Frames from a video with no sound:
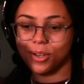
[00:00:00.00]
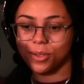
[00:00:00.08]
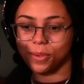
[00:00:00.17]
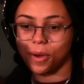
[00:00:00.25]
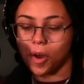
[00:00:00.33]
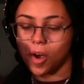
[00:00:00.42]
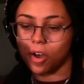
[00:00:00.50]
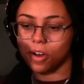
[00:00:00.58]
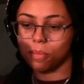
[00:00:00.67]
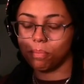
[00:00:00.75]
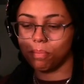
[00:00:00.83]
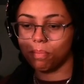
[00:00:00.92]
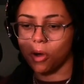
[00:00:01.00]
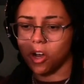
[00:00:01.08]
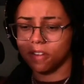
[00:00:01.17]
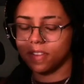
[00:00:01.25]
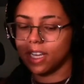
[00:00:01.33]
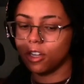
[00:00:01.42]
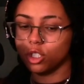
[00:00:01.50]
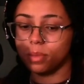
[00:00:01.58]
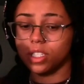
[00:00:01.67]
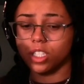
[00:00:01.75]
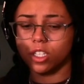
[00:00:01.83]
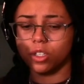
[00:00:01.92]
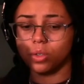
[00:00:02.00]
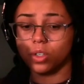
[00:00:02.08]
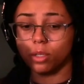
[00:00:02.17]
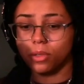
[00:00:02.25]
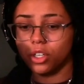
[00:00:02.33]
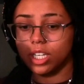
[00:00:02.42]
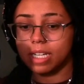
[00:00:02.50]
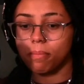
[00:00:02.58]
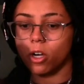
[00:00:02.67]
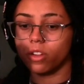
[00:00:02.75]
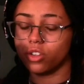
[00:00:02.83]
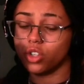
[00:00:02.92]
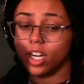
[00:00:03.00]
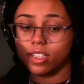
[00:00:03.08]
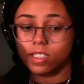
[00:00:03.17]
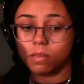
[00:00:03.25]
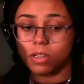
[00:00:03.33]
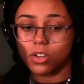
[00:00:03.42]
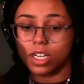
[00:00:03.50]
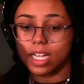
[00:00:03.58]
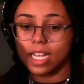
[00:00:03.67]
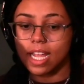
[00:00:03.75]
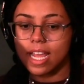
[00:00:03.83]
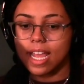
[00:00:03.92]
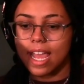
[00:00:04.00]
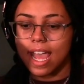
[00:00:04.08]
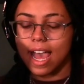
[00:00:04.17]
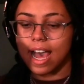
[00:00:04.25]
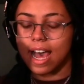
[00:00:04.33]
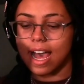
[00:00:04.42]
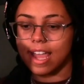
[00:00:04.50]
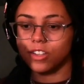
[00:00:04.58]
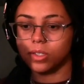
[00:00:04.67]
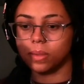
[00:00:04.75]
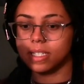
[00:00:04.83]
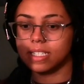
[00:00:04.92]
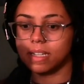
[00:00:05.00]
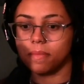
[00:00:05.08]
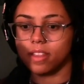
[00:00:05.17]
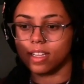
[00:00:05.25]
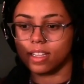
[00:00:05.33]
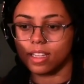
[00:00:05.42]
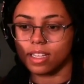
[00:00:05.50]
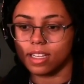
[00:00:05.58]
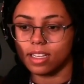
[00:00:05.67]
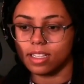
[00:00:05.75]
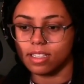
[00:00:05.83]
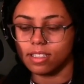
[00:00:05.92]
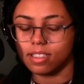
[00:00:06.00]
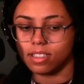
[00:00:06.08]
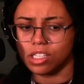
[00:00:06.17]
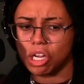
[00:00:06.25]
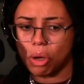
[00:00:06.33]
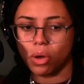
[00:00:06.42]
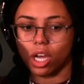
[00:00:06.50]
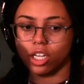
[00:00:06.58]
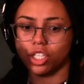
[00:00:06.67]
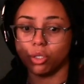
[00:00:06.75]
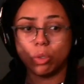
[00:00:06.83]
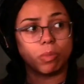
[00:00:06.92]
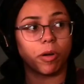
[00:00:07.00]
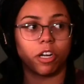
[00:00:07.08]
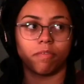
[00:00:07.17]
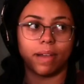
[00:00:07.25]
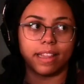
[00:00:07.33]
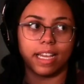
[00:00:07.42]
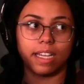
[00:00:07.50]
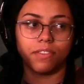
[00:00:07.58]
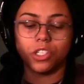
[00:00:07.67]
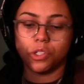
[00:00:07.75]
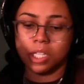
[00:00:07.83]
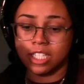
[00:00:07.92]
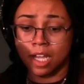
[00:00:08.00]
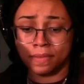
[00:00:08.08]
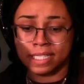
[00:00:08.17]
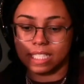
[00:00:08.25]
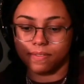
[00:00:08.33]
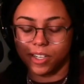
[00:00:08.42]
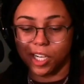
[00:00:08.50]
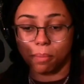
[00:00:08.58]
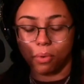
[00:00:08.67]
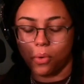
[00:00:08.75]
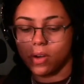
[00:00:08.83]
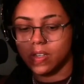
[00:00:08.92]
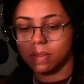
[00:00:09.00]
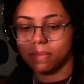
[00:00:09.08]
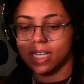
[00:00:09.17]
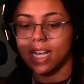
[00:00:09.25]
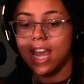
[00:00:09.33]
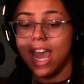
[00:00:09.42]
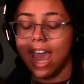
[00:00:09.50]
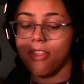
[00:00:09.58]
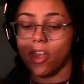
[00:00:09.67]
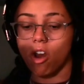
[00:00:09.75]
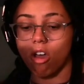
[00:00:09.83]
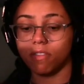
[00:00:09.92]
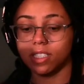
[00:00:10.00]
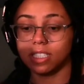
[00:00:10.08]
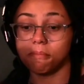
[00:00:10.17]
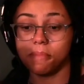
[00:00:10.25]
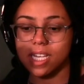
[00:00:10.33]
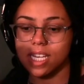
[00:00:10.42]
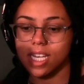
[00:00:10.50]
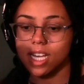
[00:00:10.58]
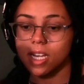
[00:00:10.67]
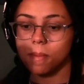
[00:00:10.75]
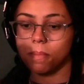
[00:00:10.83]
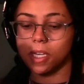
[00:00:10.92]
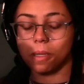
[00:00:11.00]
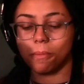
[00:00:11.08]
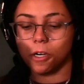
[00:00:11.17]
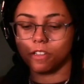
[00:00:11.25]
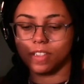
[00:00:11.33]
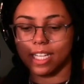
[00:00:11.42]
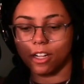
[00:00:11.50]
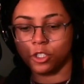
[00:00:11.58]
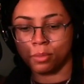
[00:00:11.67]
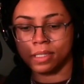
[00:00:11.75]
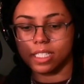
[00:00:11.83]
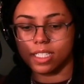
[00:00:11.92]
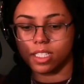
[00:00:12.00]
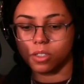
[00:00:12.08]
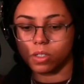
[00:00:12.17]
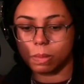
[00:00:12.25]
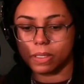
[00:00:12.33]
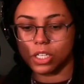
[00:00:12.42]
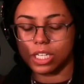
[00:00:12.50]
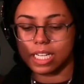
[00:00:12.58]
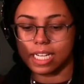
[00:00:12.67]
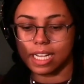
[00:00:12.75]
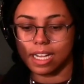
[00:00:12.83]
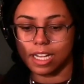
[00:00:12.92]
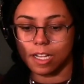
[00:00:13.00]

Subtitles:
who are part of the LGBTQ community, part of the trans community, and so it's something that is, a huge part of my life, and so that's obviously very important to me. And then obviously me being a part of the LGBTQ community,